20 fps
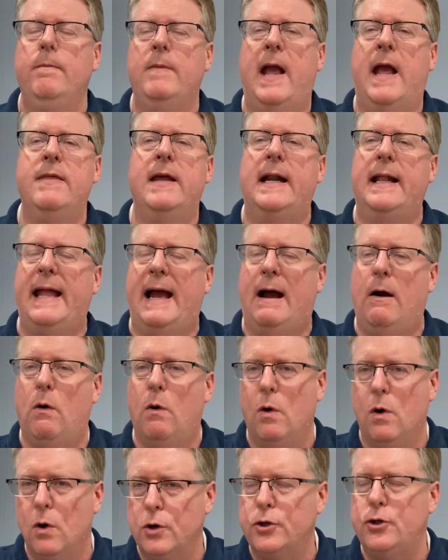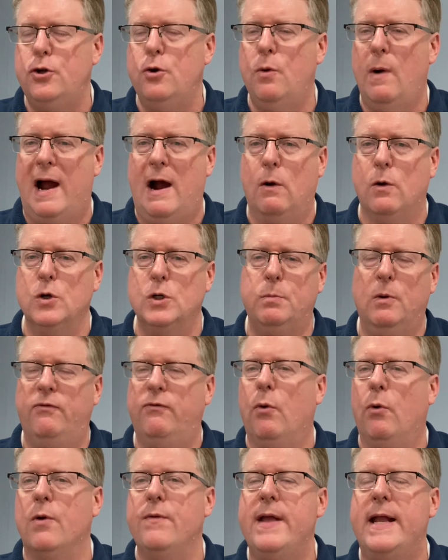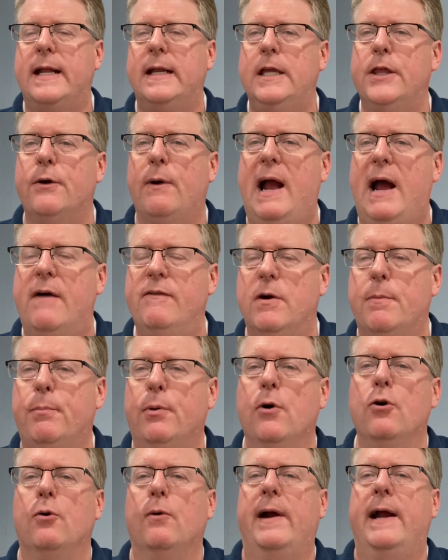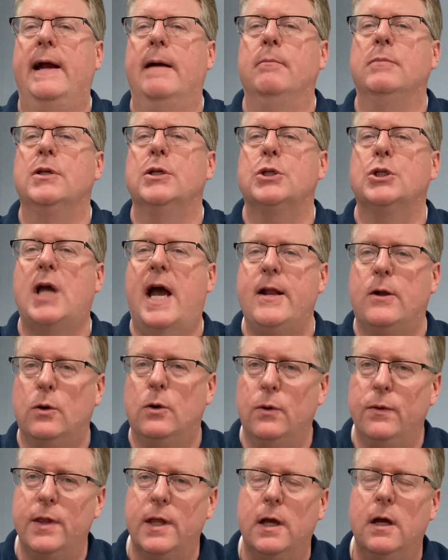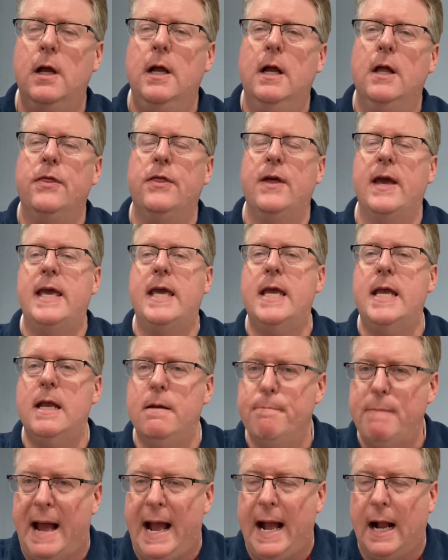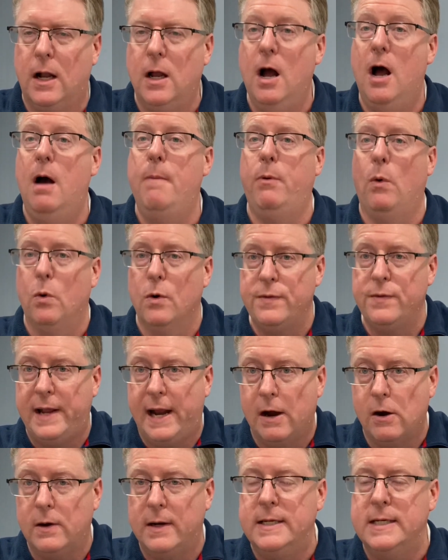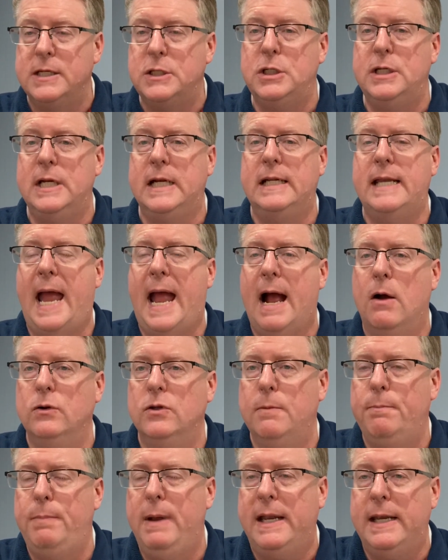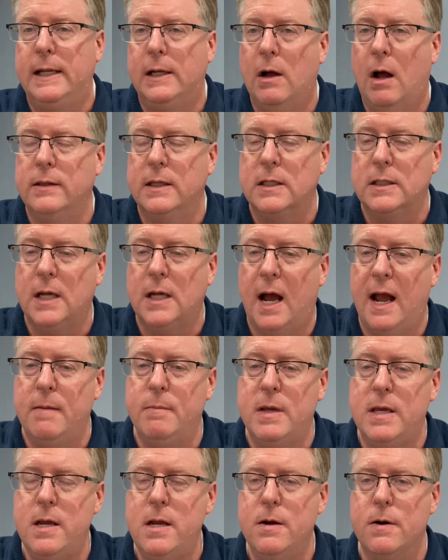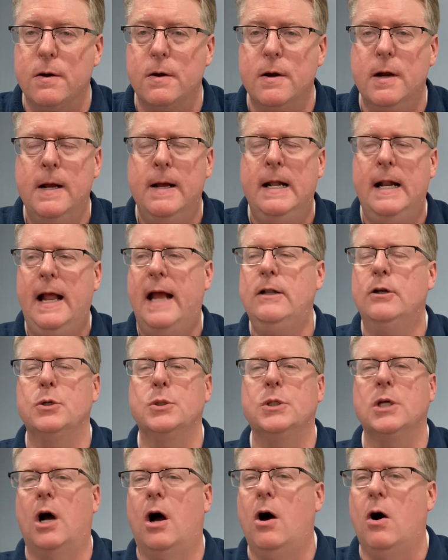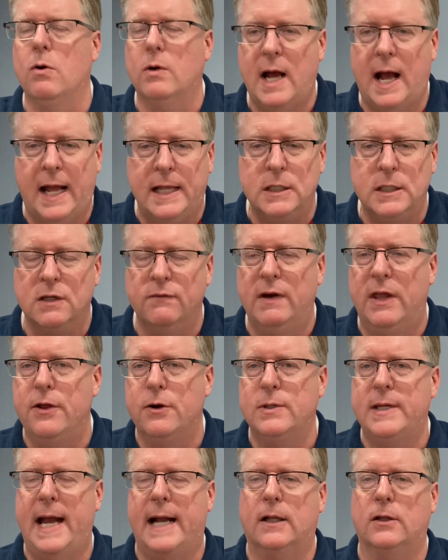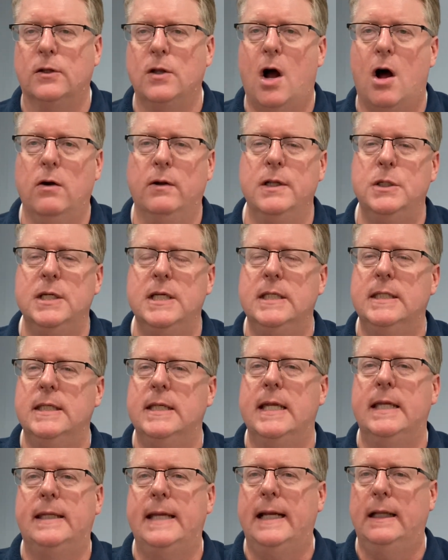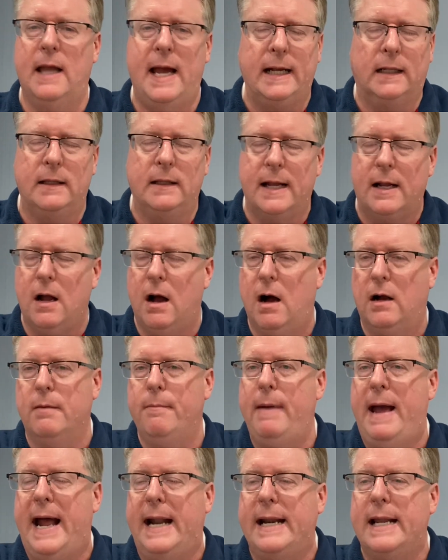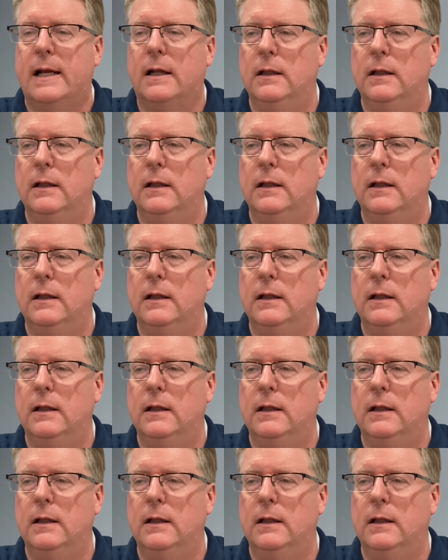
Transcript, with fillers: And then an hour or two hours before, they can either have it programmed to cycle the, the heat back up or the air conditioning down, depending on the time of year. And there's all kinds of other technologies that they like, like automatic